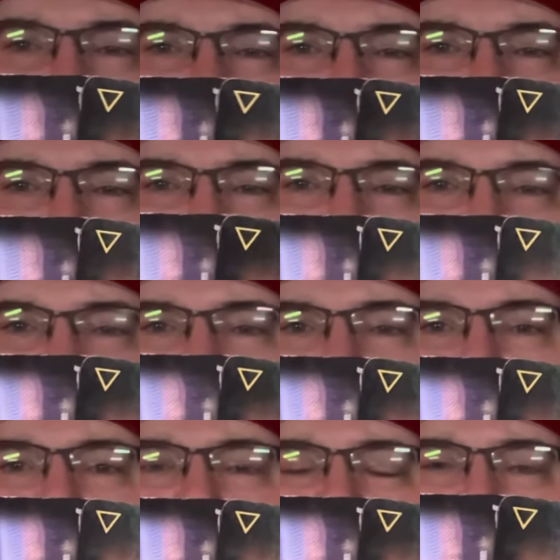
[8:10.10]
like this is
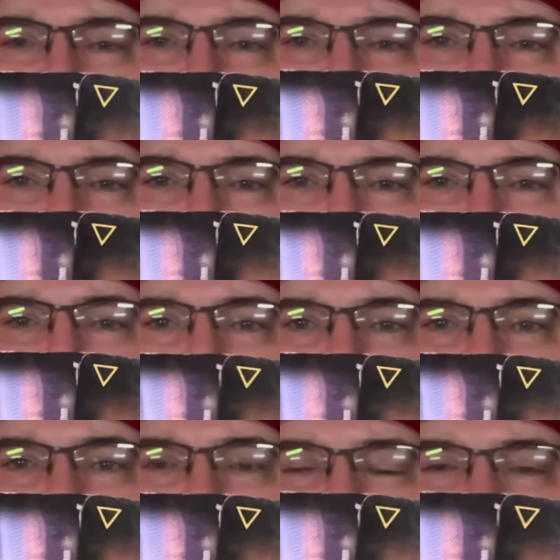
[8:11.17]
exactly where you were meant to
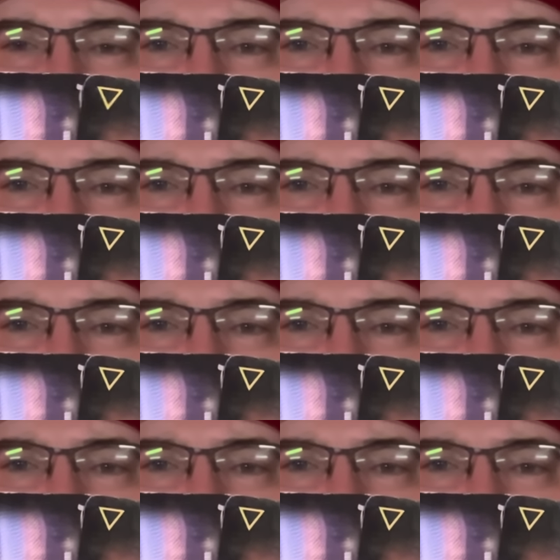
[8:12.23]
be.